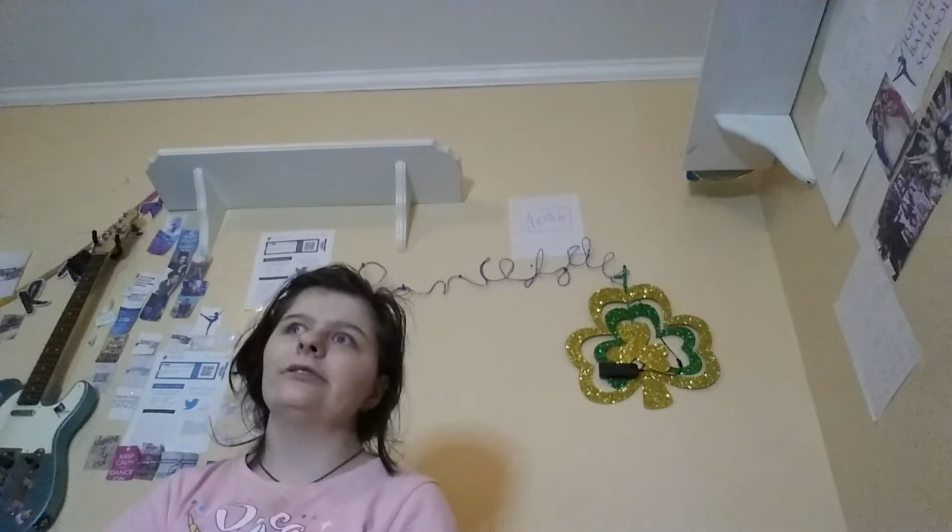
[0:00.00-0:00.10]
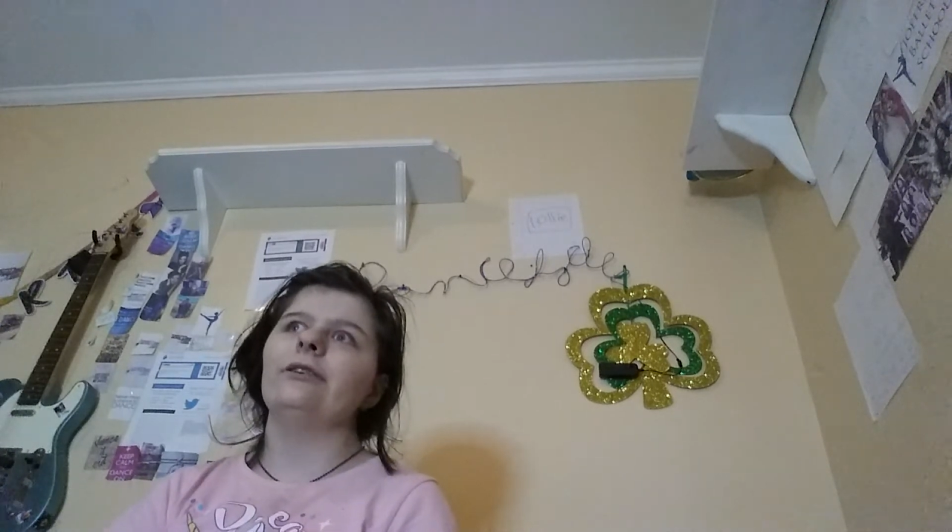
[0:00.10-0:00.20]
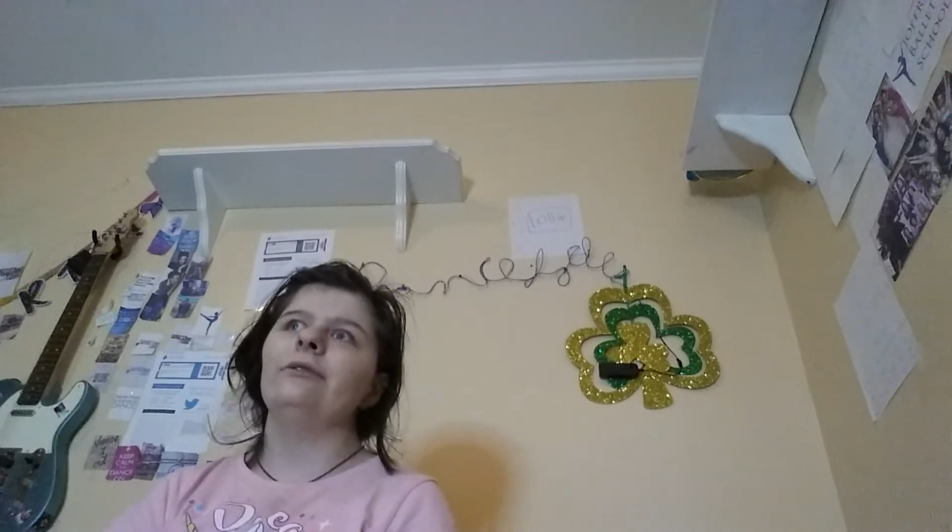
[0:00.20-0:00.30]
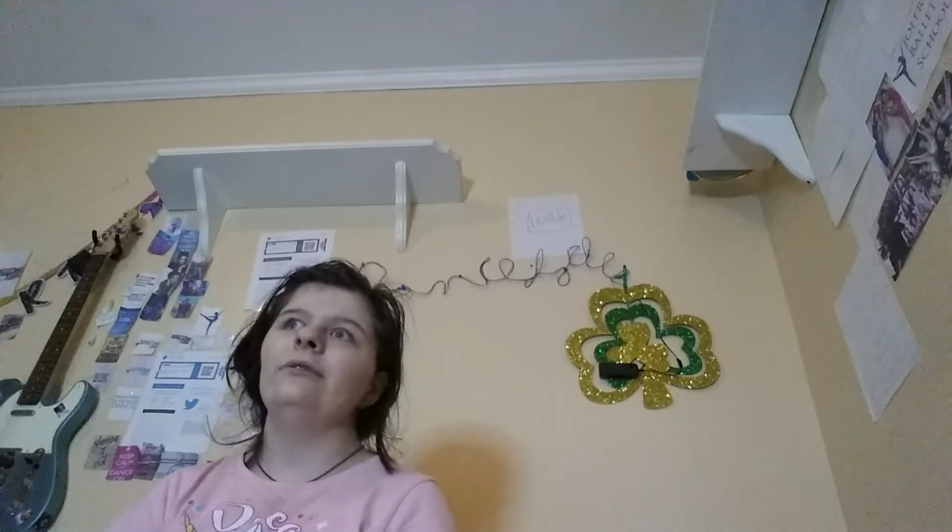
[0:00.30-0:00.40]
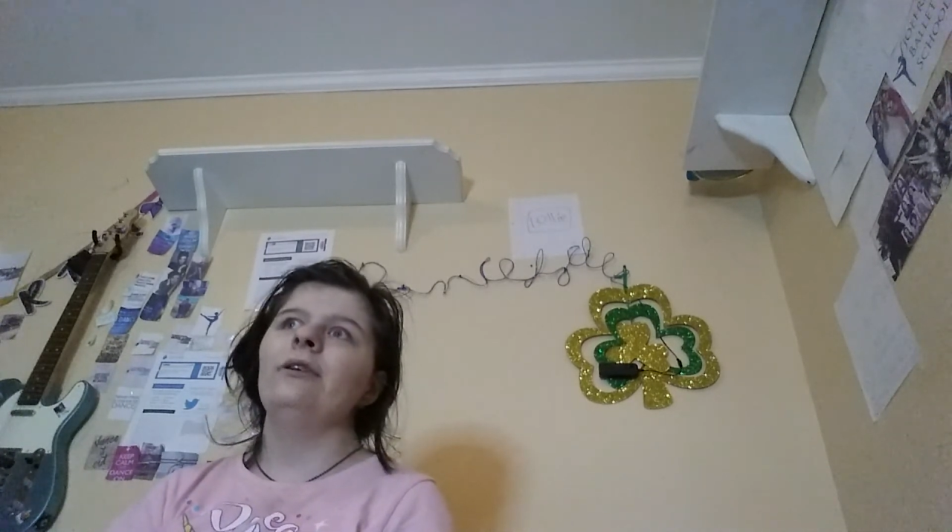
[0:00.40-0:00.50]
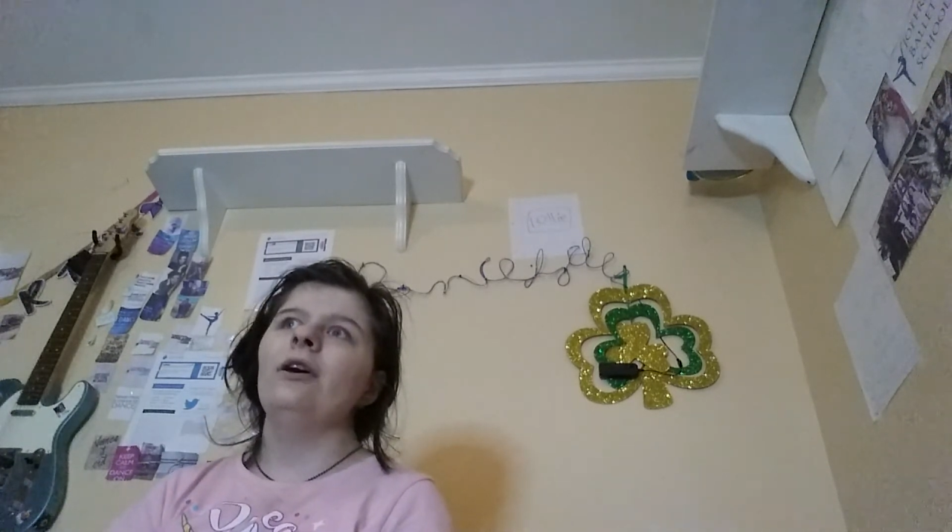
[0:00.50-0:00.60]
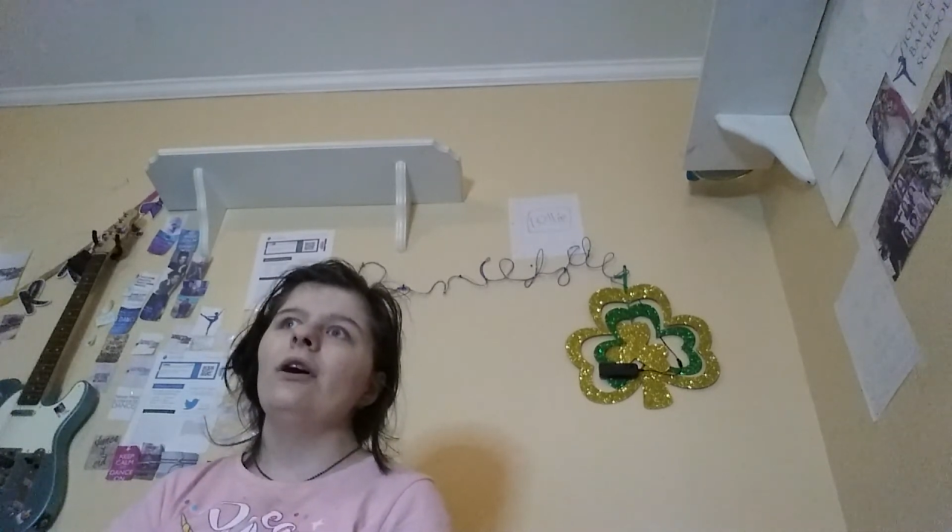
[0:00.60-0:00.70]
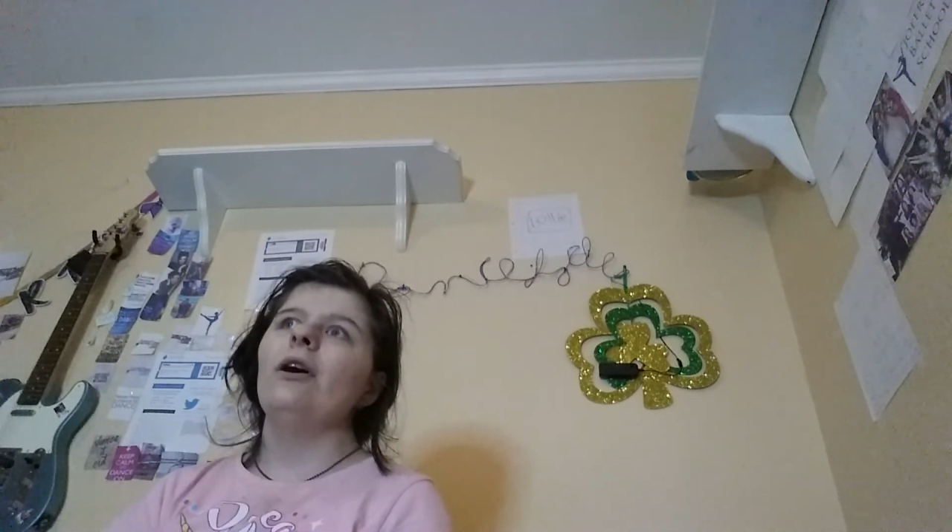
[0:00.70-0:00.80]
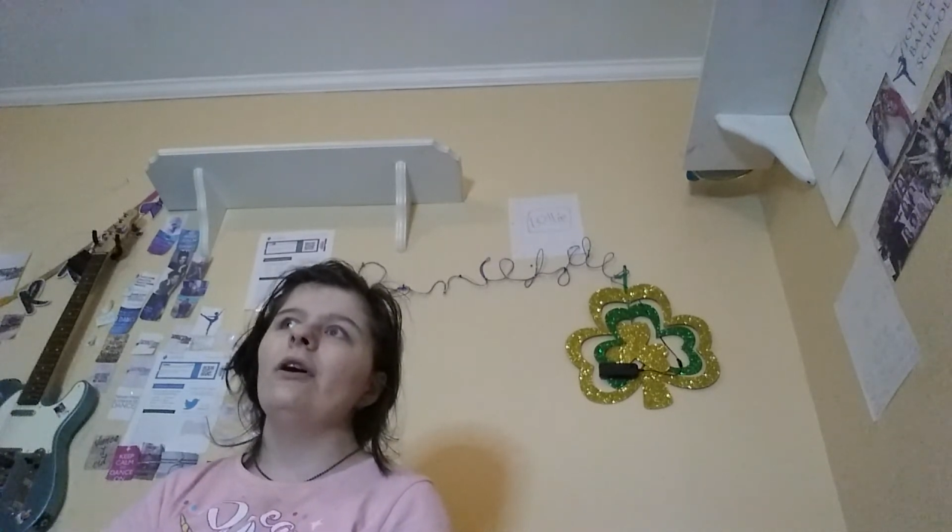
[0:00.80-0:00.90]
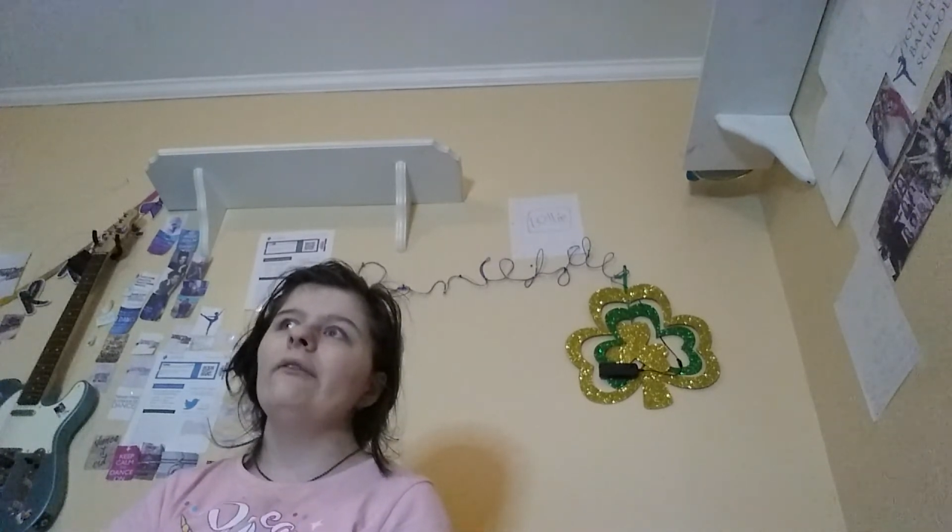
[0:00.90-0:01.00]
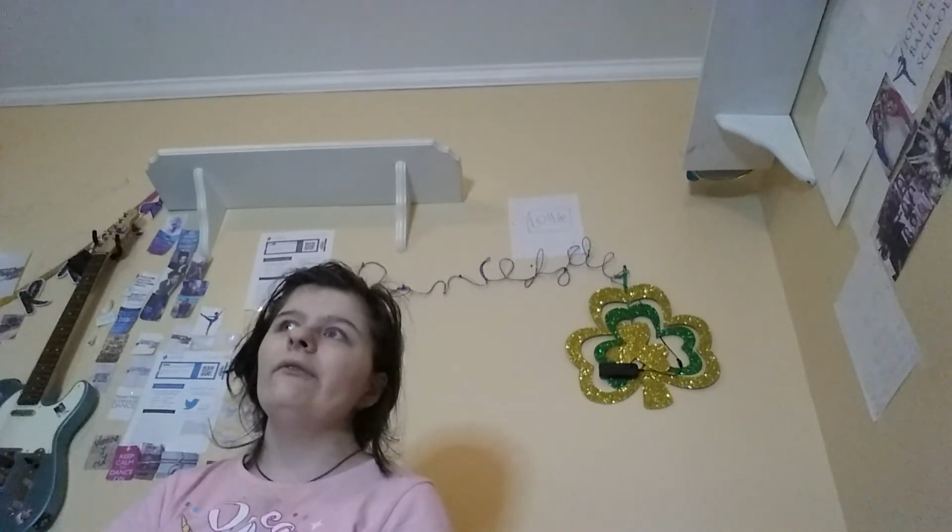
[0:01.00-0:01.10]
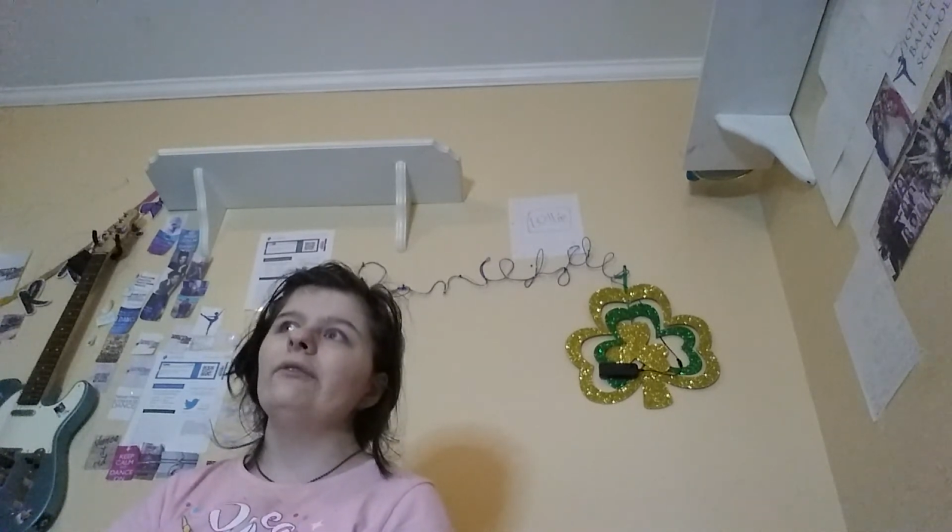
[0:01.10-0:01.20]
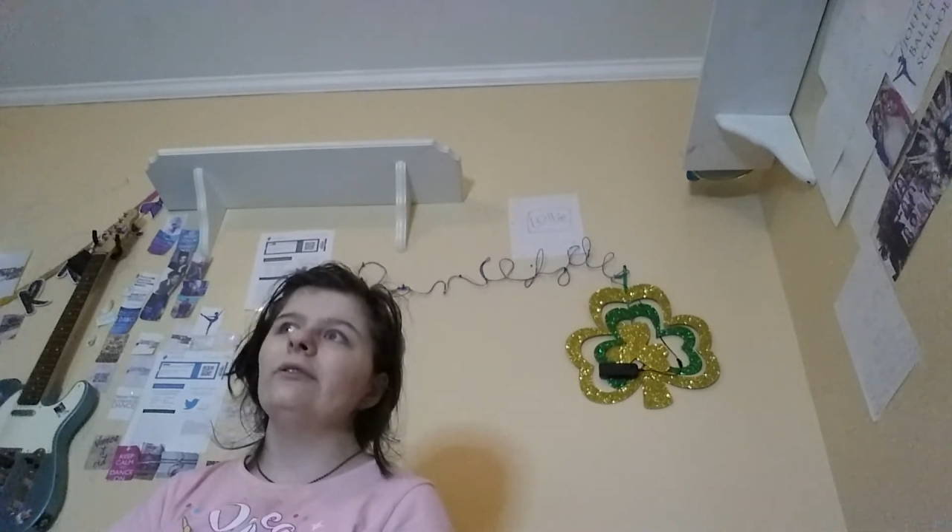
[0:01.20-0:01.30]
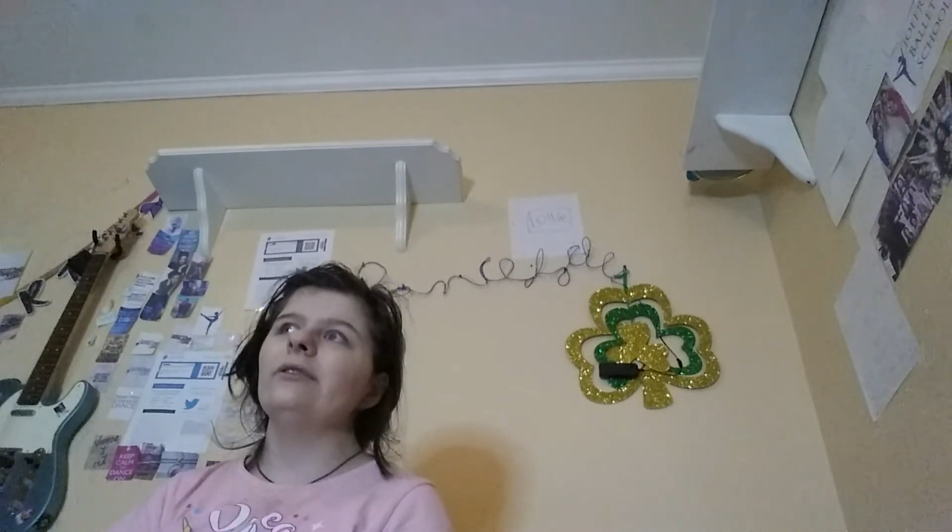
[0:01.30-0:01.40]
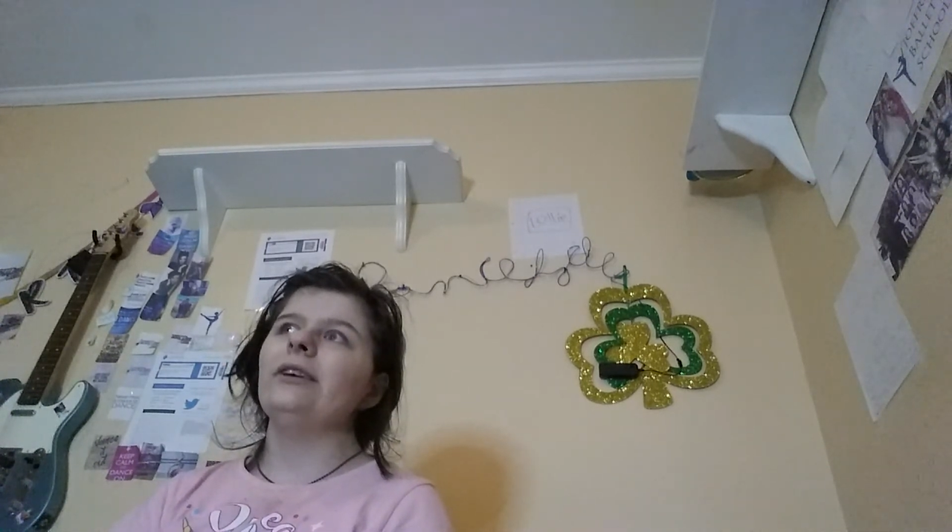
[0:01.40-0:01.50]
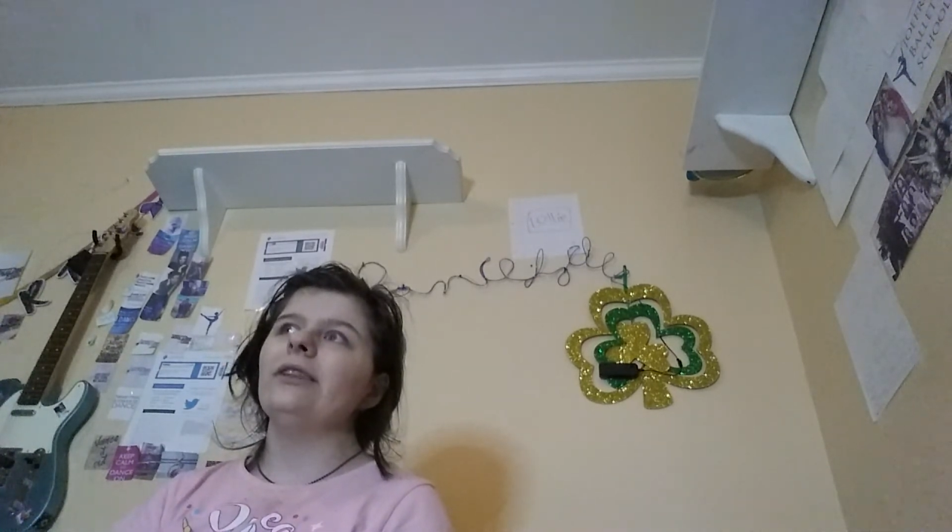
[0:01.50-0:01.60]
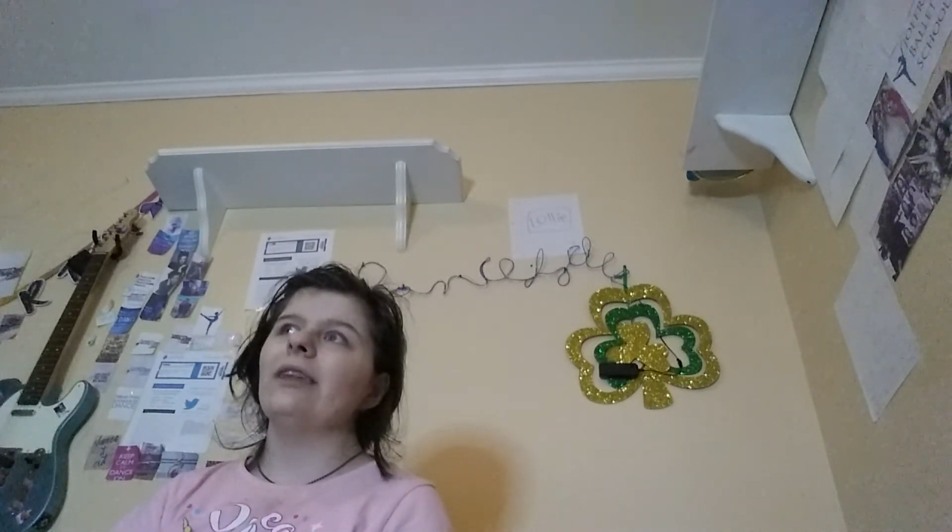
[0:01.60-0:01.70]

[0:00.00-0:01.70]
So hopefully